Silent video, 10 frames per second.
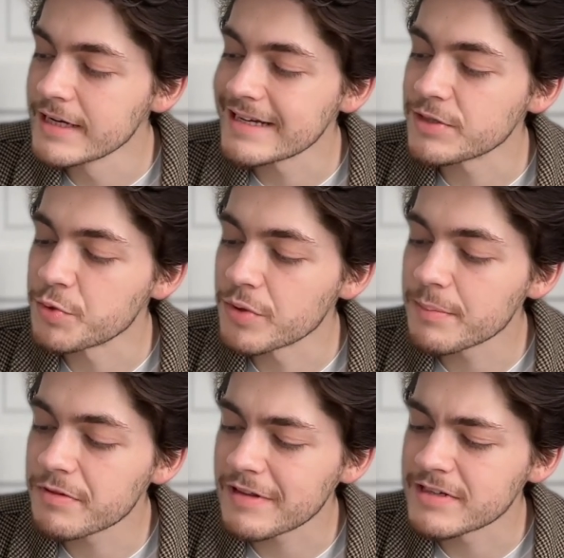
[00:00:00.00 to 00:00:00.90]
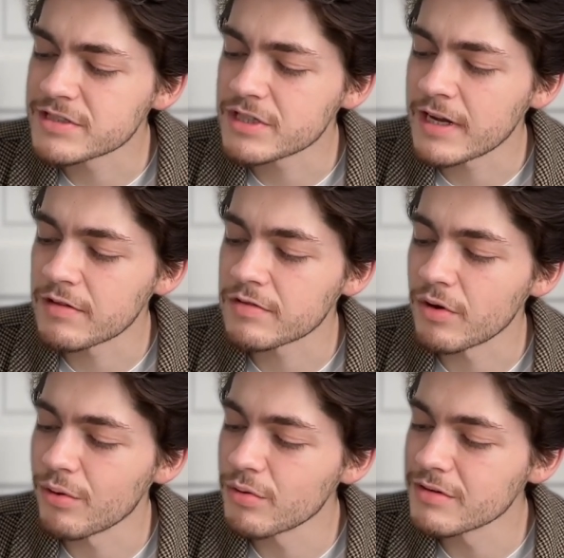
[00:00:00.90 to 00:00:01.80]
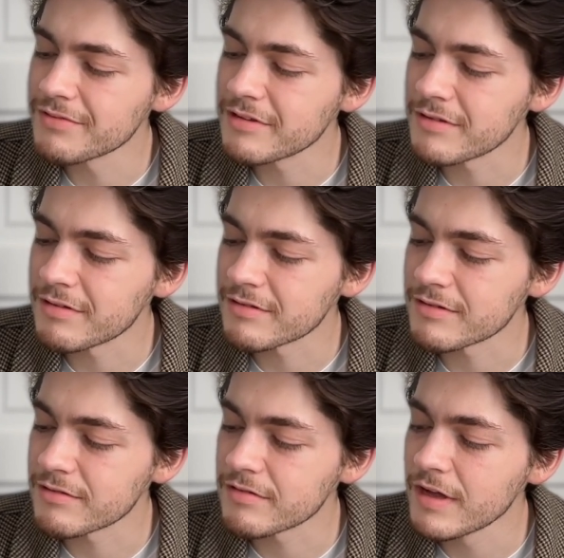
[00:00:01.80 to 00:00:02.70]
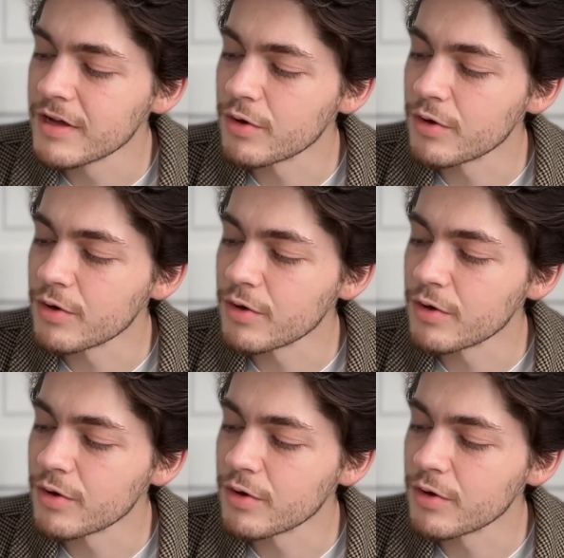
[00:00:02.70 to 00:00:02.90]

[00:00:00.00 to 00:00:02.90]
It grips and shakes the whole of existence.